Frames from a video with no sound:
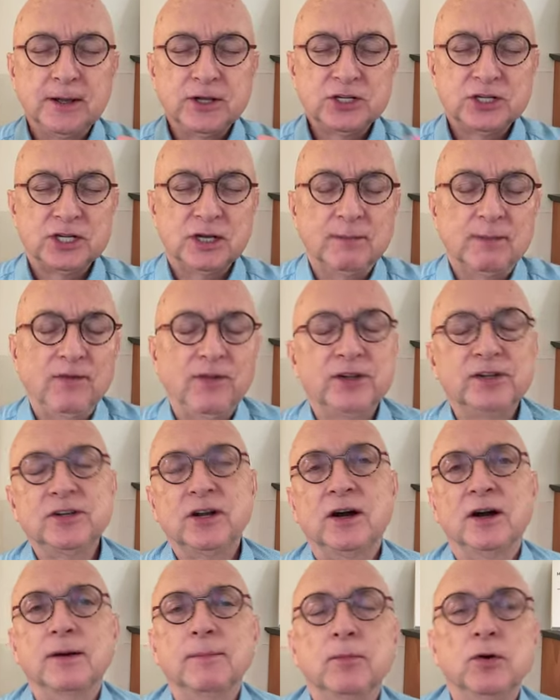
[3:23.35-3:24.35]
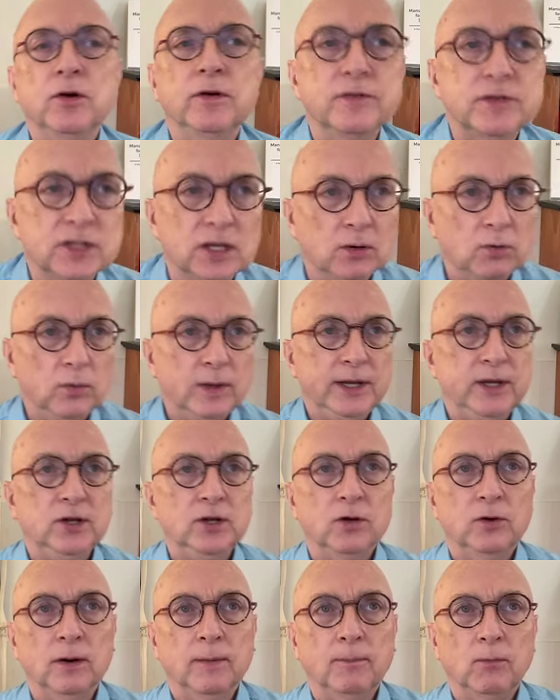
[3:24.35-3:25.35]
Some of the tongue moves that we
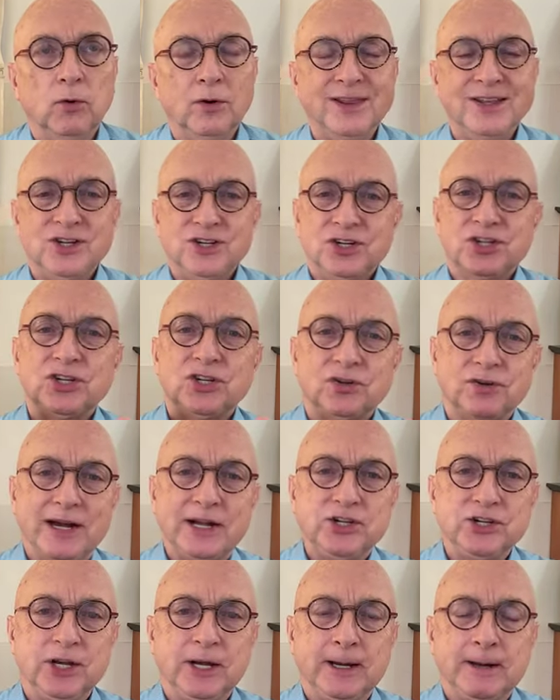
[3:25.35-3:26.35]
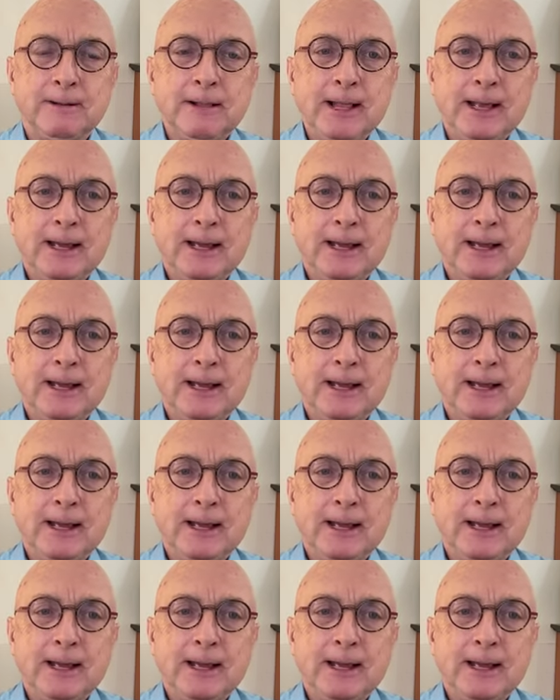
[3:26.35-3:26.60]
do are more than just stretching.